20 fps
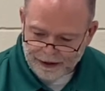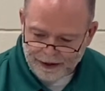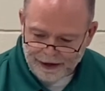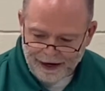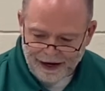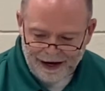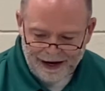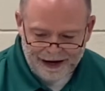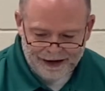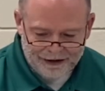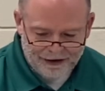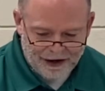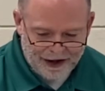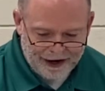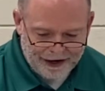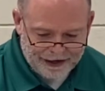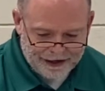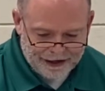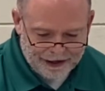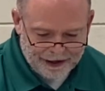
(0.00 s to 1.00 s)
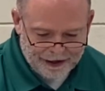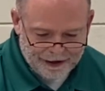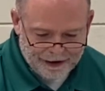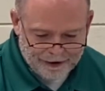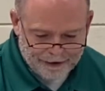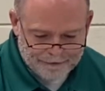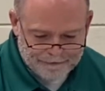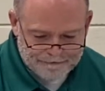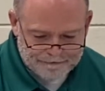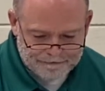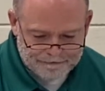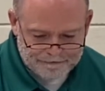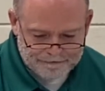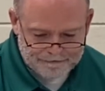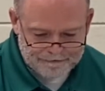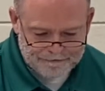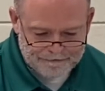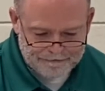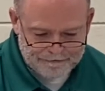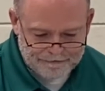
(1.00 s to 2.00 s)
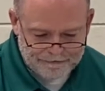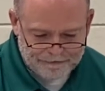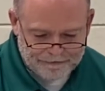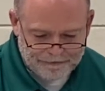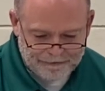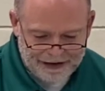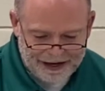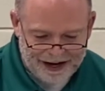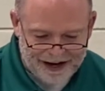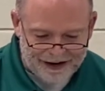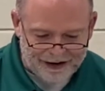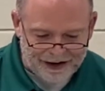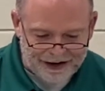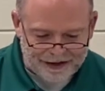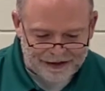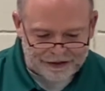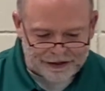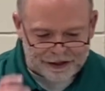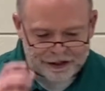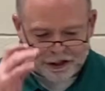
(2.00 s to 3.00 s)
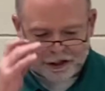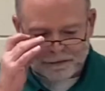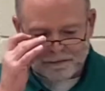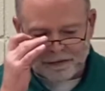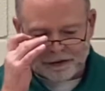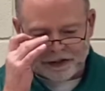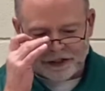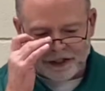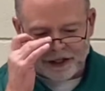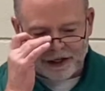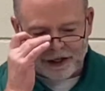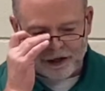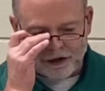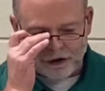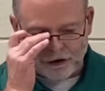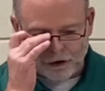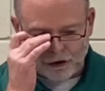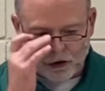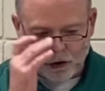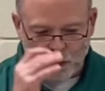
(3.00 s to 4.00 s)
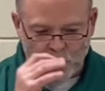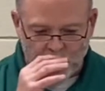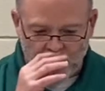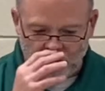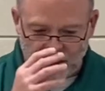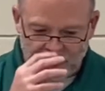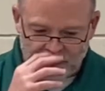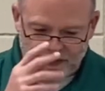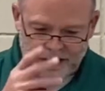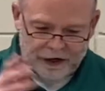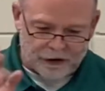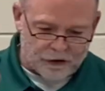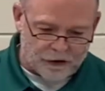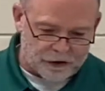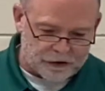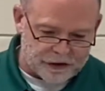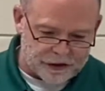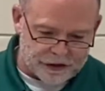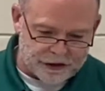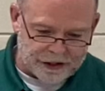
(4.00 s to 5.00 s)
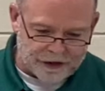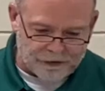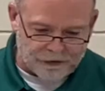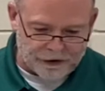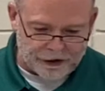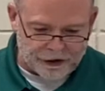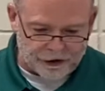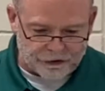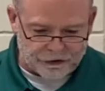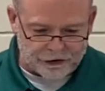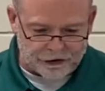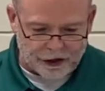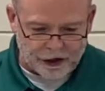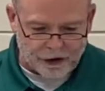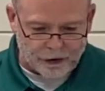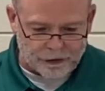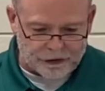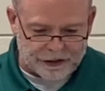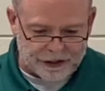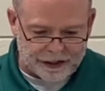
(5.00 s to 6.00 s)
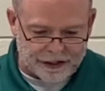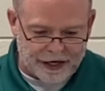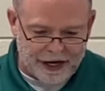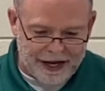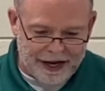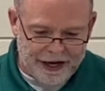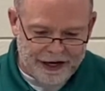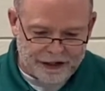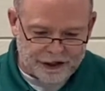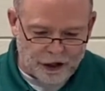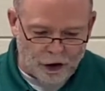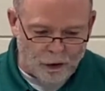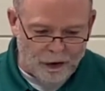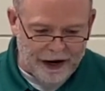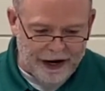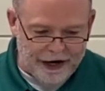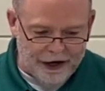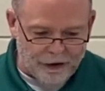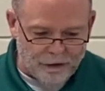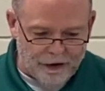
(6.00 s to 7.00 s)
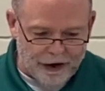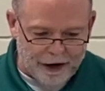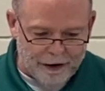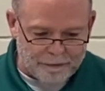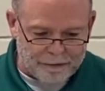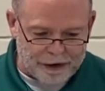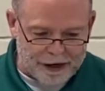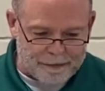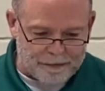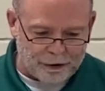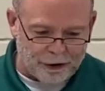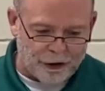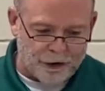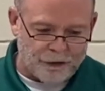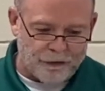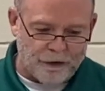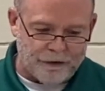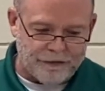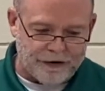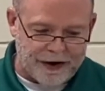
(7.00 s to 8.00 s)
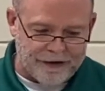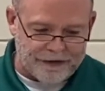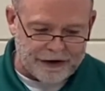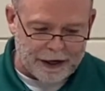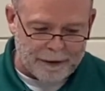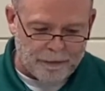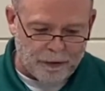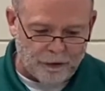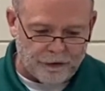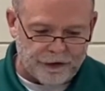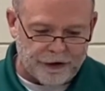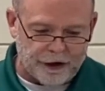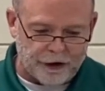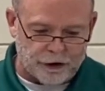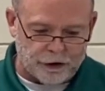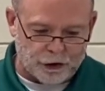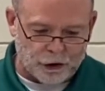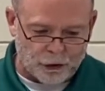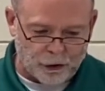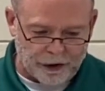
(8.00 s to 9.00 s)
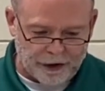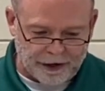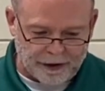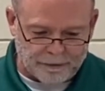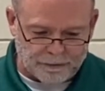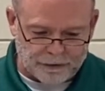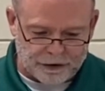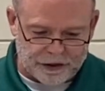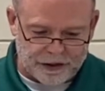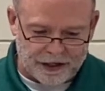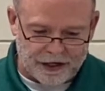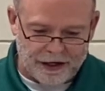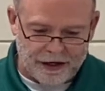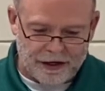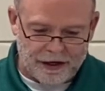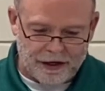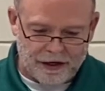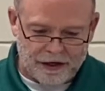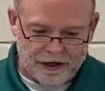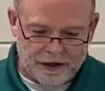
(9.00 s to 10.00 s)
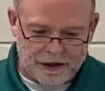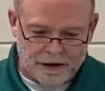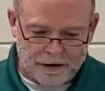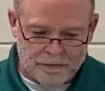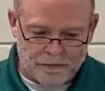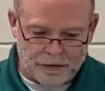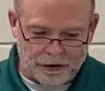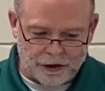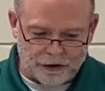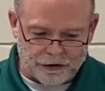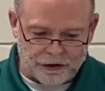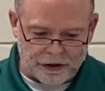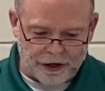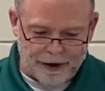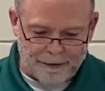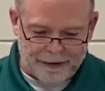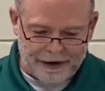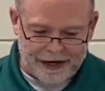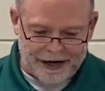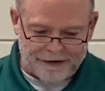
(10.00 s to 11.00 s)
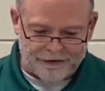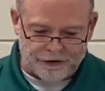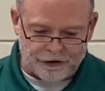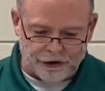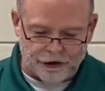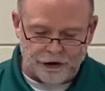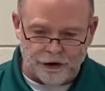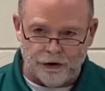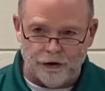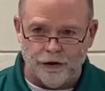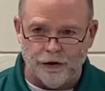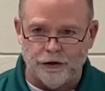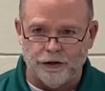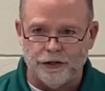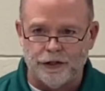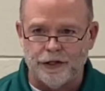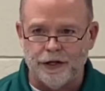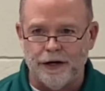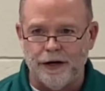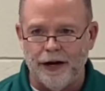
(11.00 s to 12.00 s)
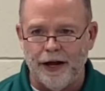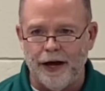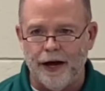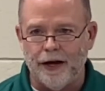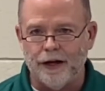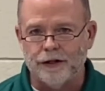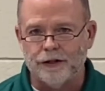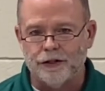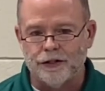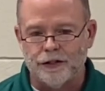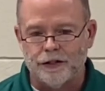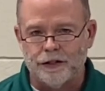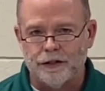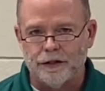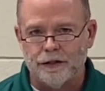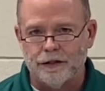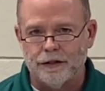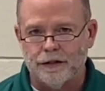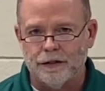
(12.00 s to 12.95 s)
I, I like. Um, I like this particular quote. I ran across this several years ago. It says, Don't hang around people who have given up on their dreams because they're coming after yours next.